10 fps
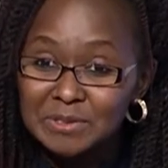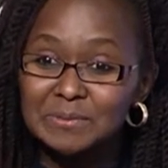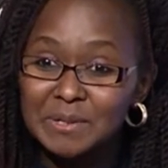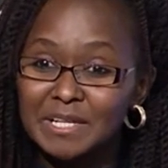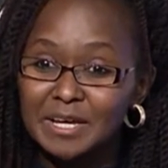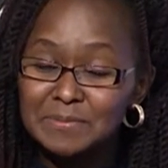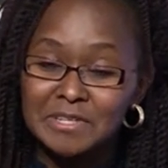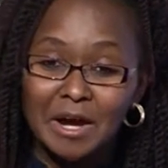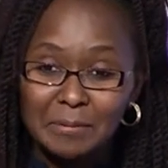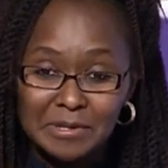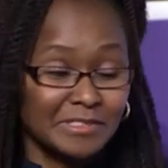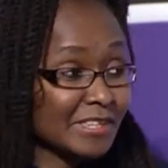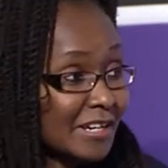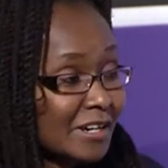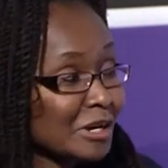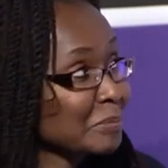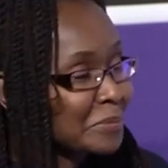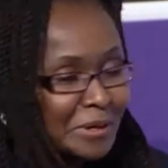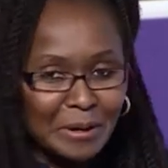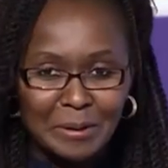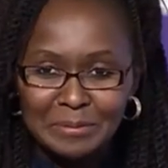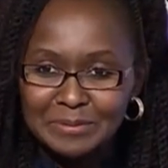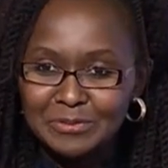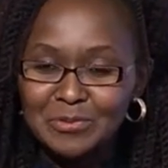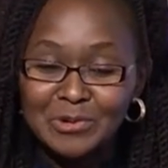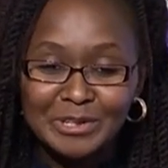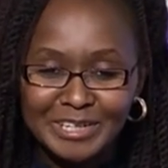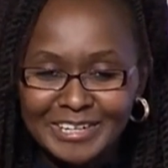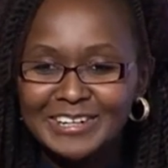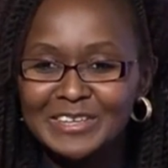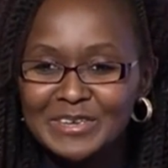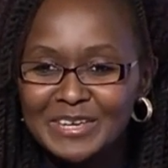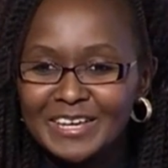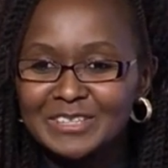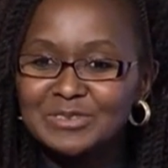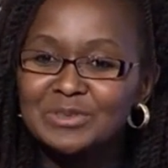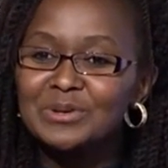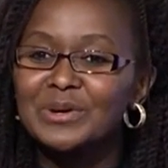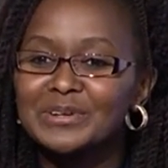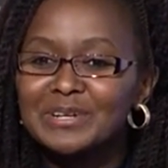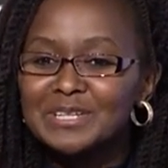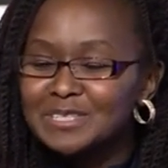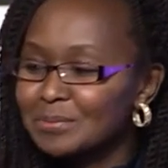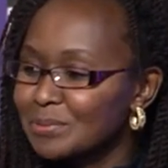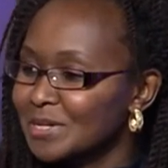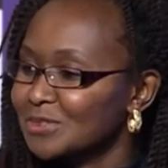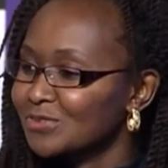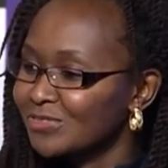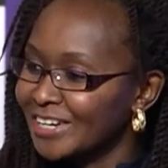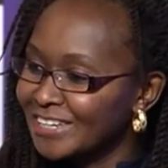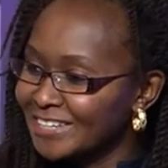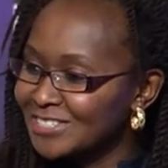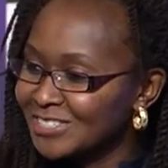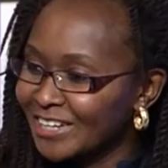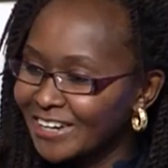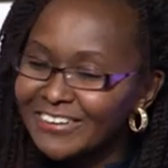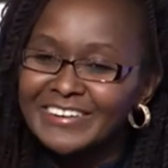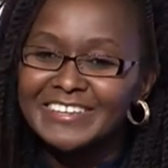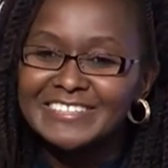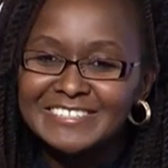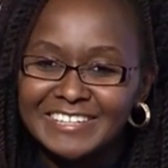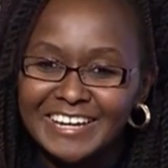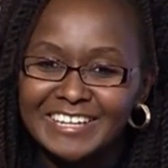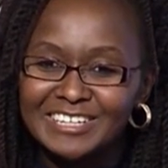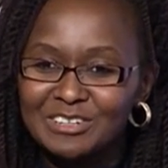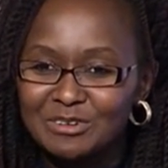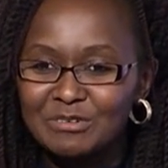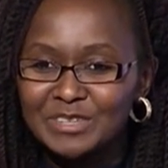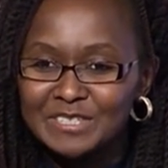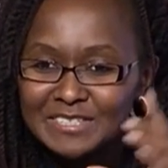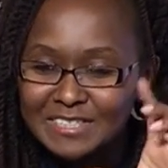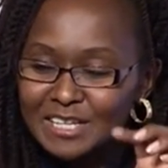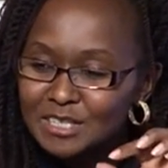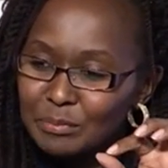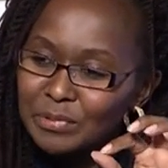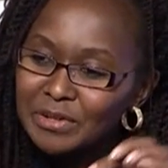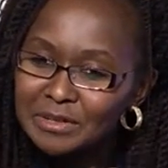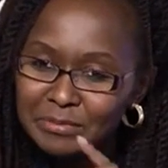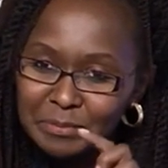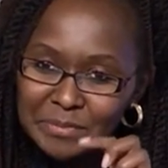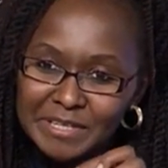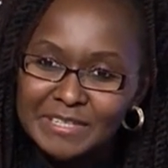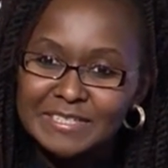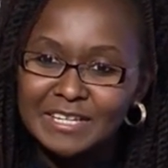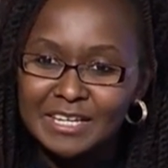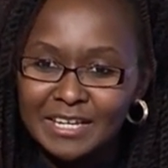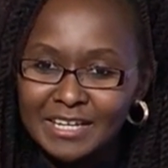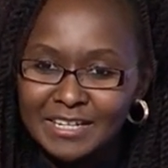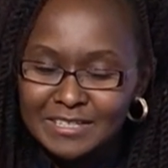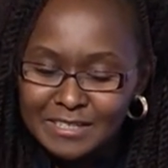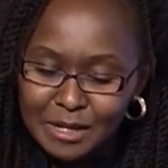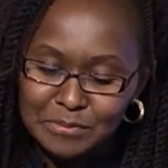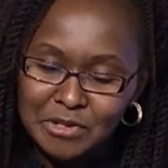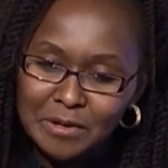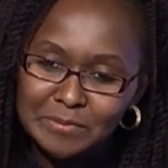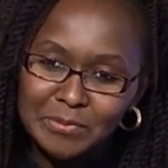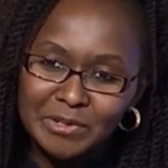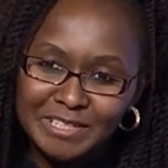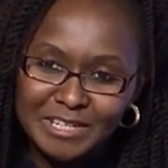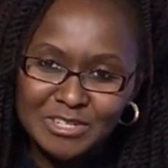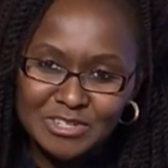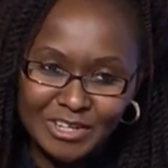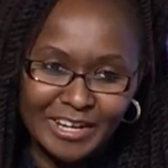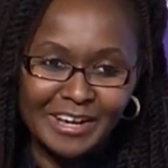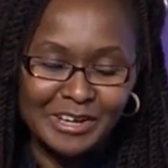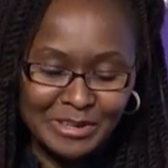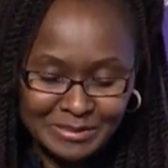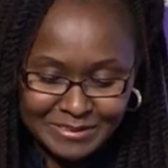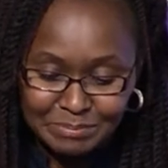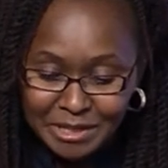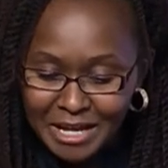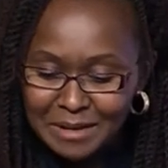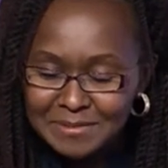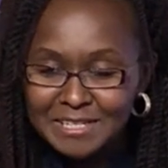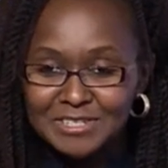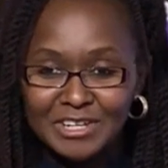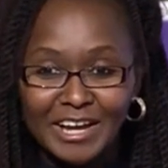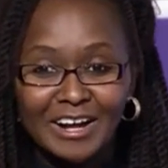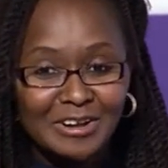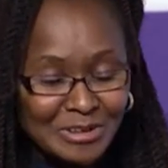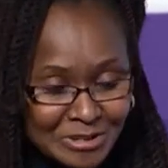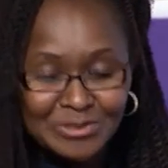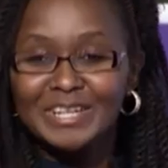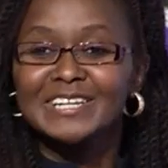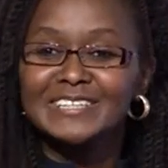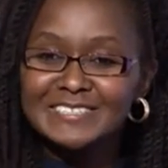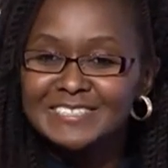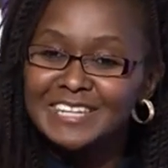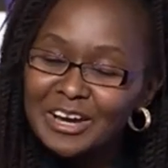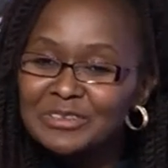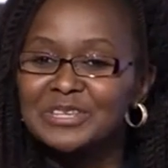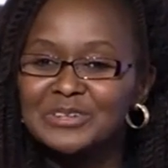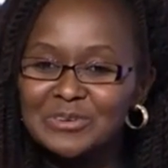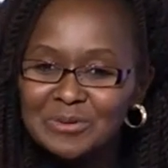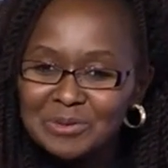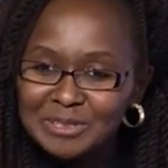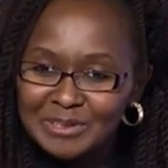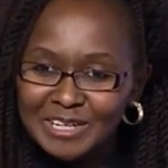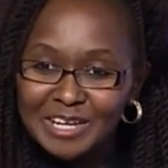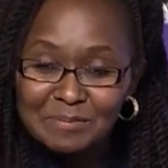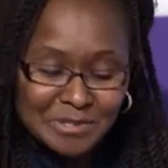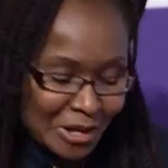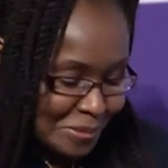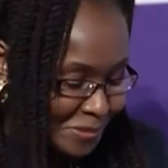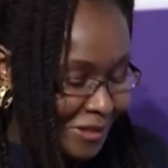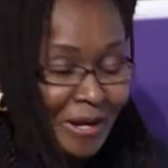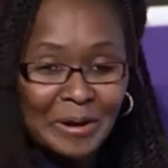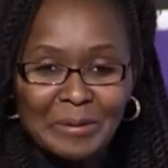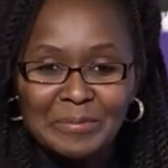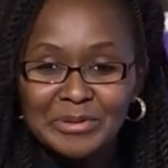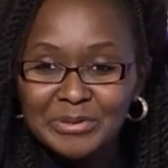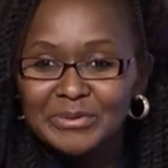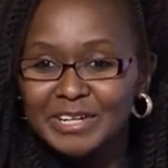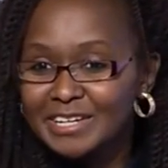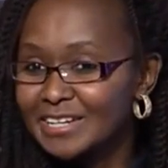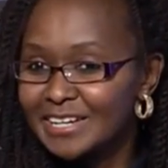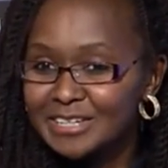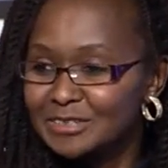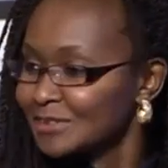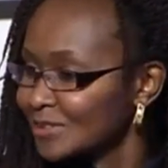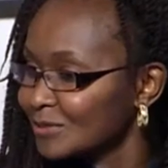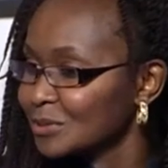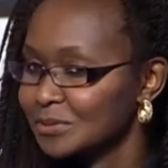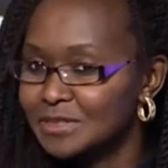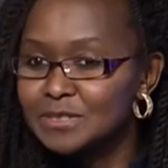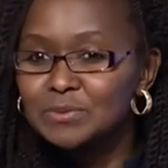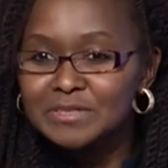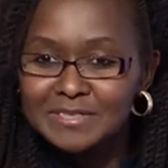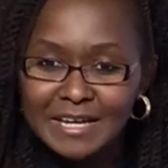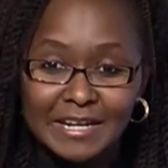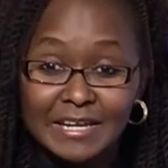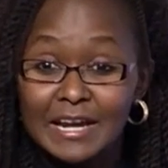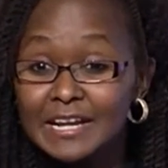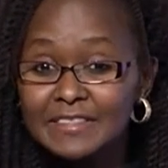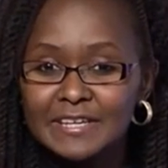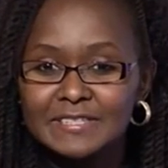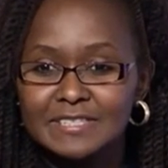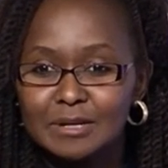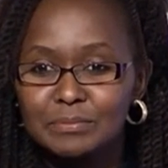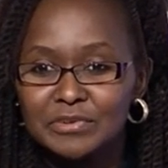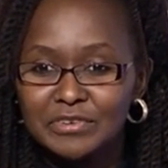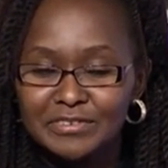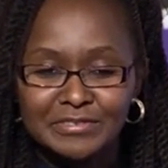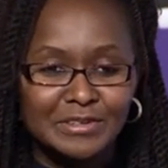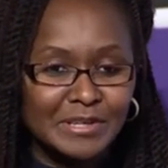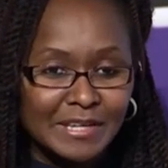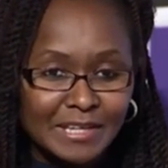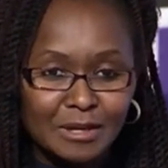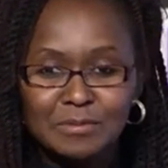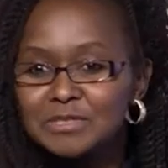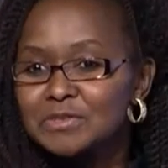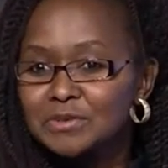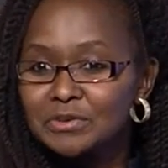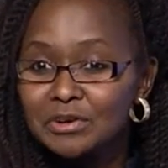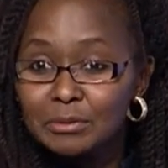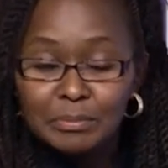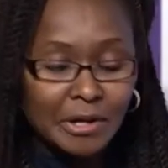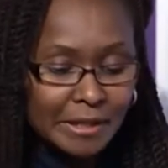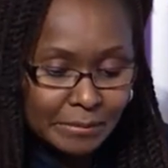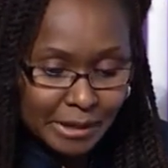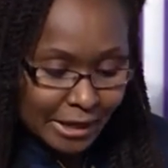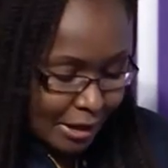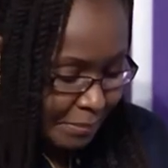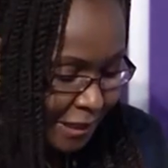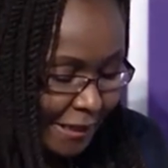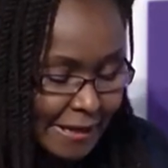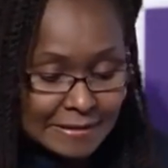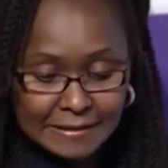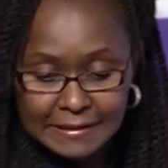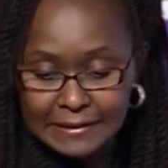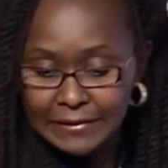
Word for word: really absorbing the uh, water. And so they were really surprised to find a gel inside. Obviously, it starts a polymer beads, and as it absorbs water, it, uh, it, becomes a gel. So at least now they know what really absorbs uh, urine. And this was an, another example of chemistry or polymer application.